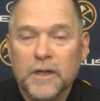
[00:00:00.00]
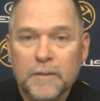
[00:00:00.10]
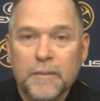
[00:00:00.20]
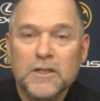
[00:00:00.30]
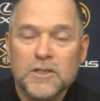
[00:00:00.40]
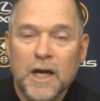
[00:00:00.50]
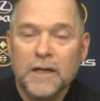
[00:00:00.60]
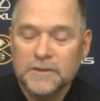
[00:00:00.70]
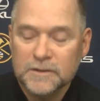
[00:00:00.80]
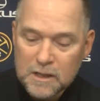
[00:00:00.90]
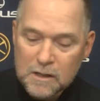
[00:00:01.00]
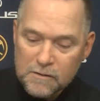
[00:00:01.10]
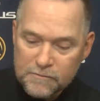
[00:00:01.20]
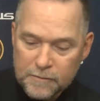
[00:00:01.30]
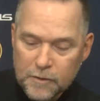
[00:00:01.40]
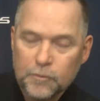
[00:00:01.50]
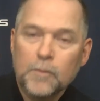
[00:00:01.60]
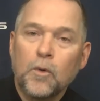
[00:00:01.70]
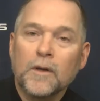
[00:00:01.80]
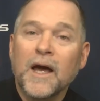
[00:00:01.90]
Can he make shots from the
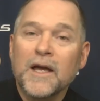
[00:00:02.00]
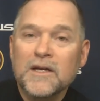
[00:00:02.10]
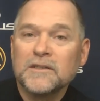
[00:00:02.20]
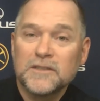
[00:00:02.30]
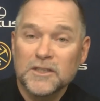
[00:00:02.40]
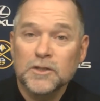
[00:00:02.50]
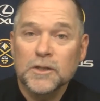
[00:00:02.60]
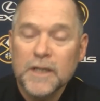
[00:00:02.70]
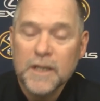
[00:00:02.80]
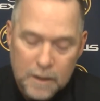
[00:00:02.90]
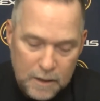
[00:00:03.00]
three-point line consistently?